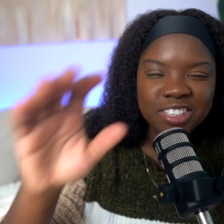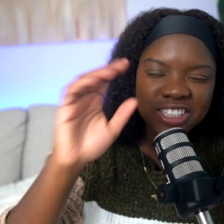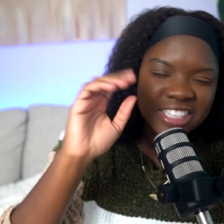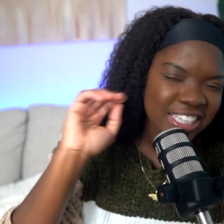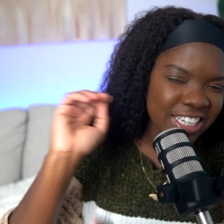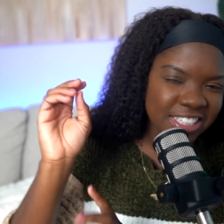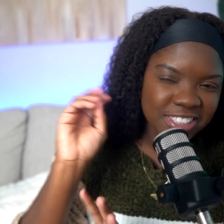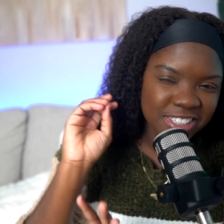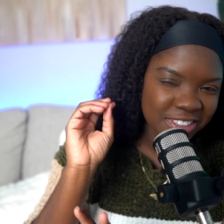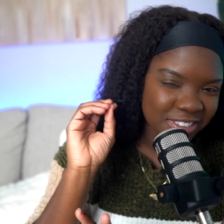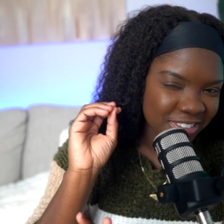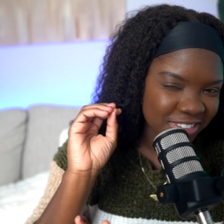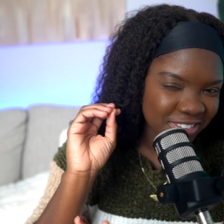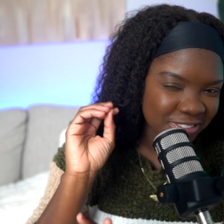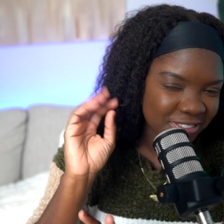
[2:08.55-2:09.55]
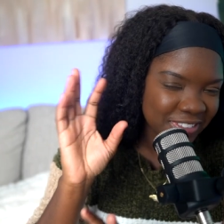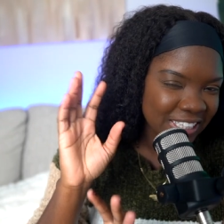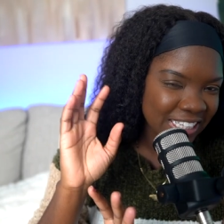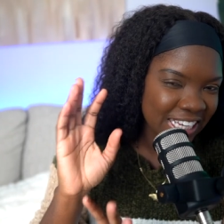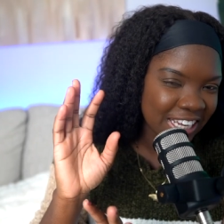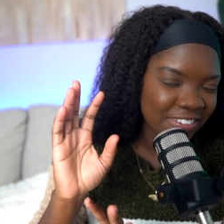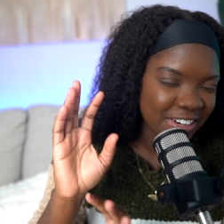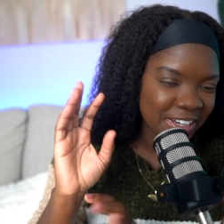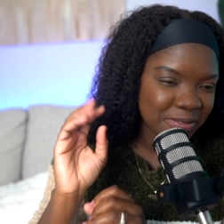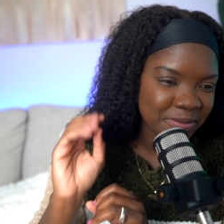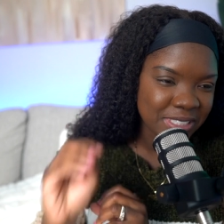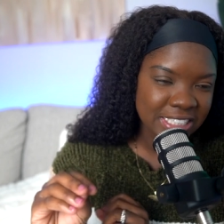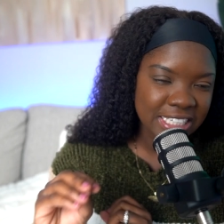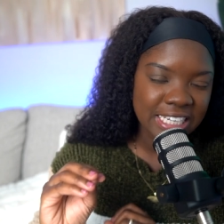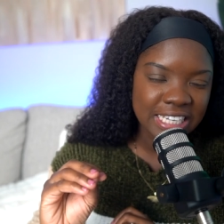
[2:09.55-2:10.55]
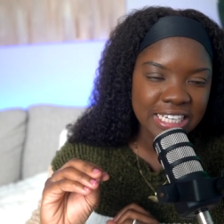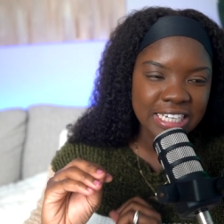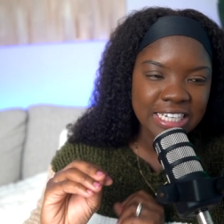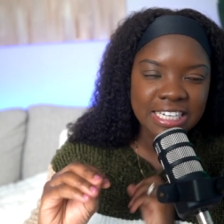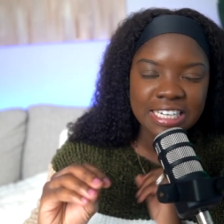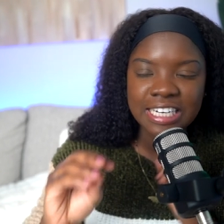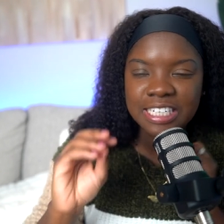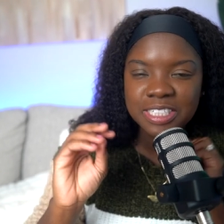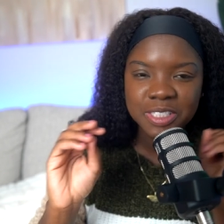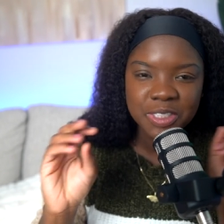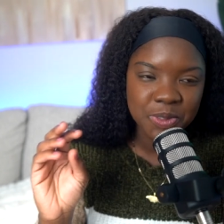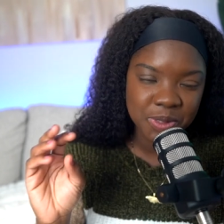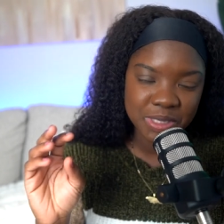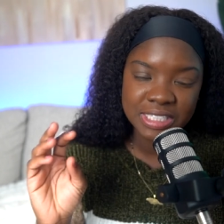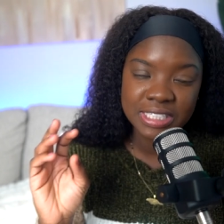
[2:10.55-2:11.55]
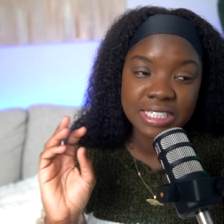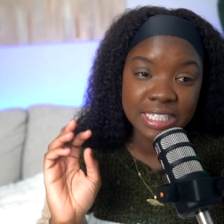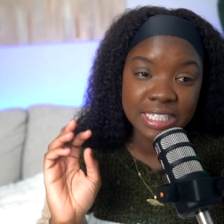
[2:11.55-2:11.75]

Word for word: So in case you don't fully get what I'm saying, let's use this